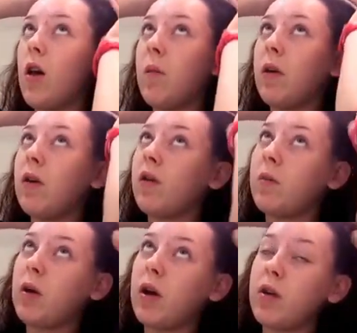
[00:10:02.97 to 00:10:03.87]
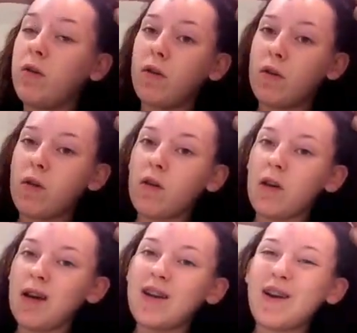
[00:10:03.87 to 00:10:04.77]
because I
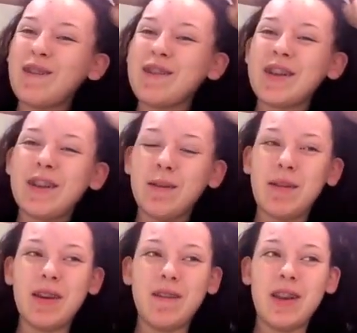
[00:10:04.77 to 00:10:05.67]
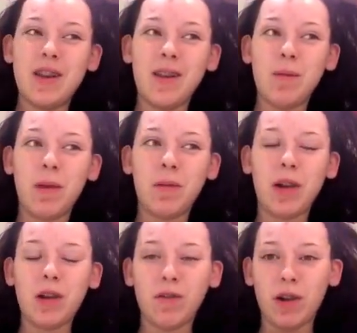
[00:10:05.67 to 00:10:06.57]
know I haven't done that many videos, but I'm
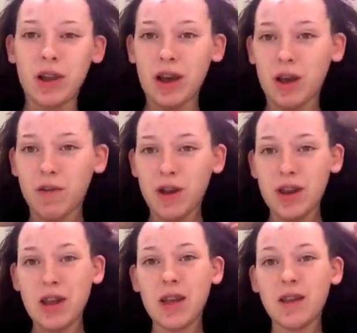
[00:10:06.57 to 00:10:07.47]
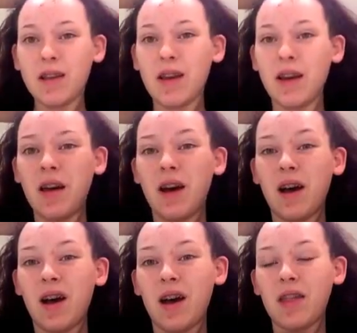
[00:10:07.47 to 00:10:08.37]
kind of running out of ideas.
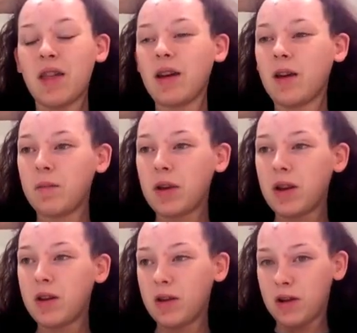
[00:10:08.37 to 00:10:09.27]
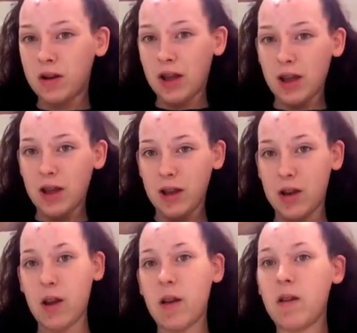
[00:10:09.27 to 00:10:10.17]
I think I'm going to do like a
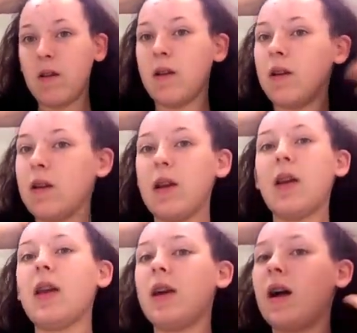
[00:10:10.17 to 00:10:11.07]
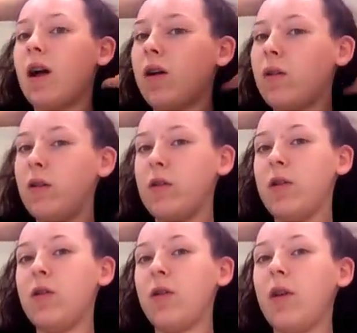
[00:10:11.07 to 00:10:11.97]
no heat curls
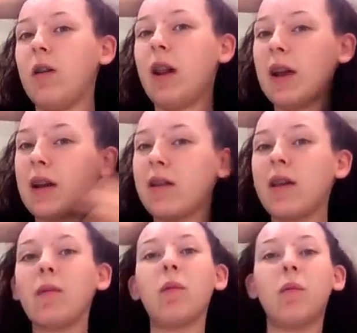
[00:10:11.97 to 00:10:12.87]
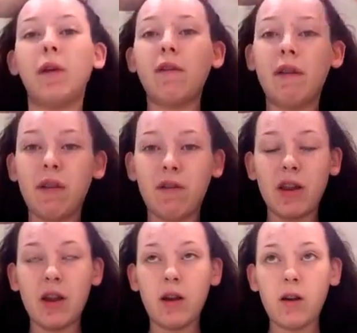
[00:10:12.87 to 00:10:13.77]
tutorial like I said in my previous
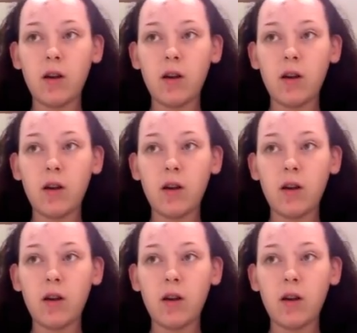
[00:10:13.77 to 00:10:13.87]
video.